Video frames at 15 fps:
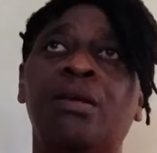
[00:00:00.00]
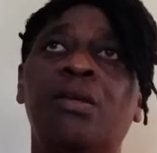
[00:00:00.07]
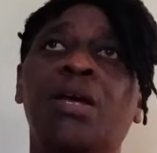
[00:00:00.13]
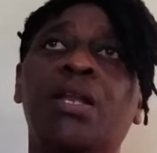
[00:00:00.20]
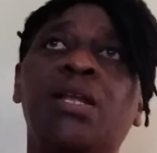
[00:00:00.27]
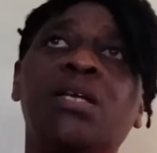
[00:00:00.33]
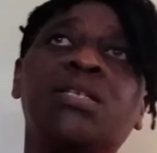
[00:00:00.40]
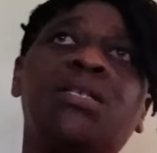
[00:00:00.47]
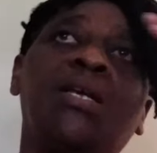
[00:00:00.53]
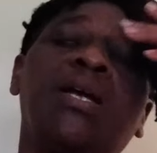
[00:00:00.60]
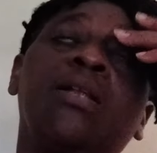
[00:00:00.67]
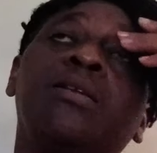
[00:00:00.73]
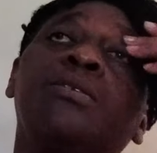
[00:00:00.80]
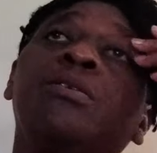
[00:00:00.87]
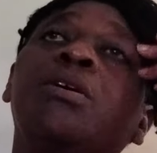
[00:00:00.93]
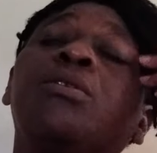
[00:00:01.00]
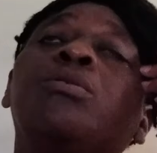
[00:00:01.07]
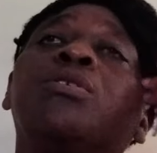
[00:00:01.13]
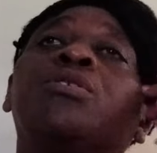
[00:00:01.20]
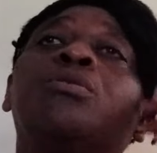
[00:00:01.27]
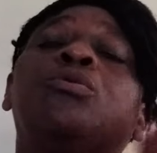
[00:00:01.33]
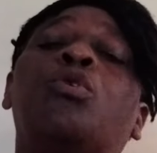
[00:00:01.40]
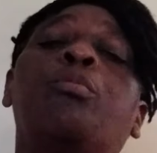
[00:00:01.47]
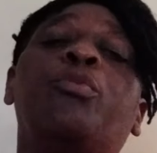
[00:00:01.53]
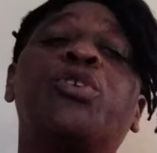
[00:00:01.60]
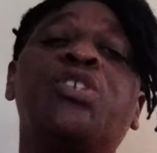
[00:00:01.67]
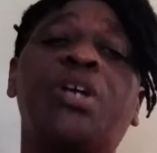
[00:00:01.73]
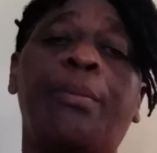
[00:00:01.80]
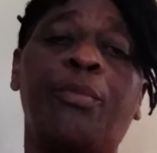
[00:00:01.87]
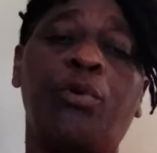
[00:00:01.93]
You understand? So he doesn't know
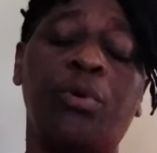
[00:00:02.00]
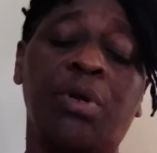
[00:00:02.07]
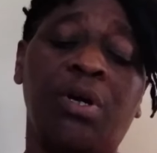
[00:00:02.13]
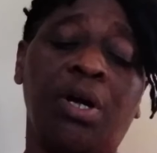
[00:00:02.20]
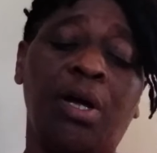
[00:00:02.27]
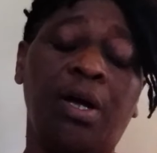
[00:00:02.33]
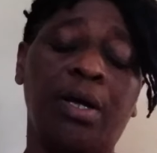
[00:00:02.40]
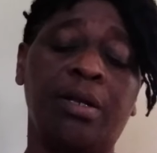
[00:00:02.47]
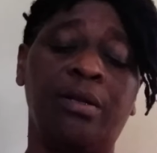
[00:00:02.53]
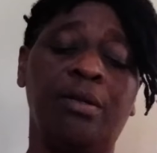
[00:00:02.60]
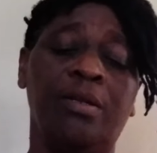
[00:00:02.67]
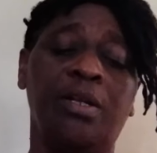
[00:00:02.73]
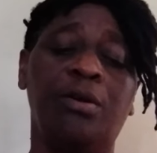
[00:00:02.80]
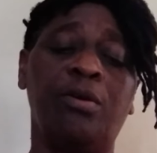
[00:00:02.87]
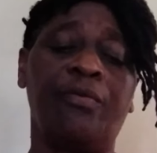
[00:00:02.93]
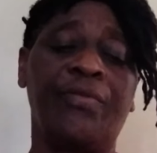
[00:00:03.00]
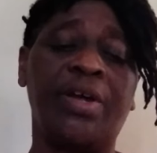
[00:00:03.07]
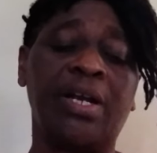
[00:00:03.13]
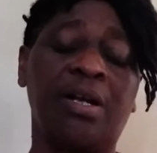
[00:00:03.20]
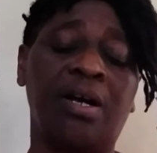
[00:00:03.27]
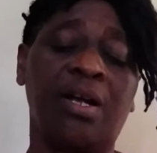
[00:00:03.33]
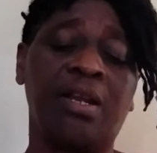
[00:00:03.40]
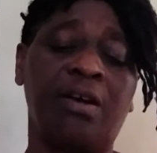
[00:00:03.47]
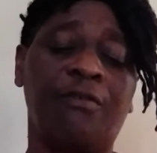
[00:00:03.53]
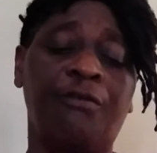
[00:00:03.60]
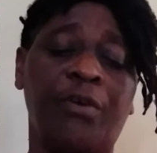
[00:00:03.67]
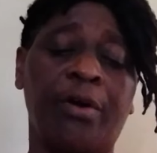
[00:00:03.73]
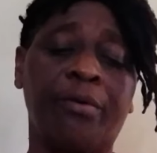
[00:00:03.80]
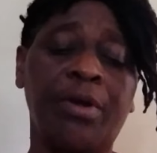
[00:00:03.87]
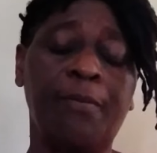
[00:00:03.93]
much about God, the love that God that
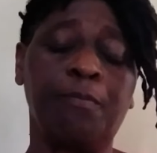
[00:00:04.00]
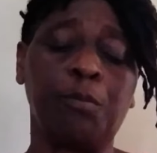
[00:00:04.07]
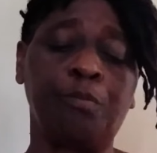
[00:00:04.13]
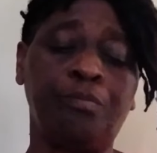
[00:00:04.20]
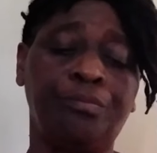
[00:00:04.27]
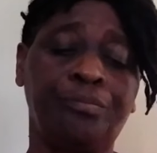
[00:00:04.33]
for him.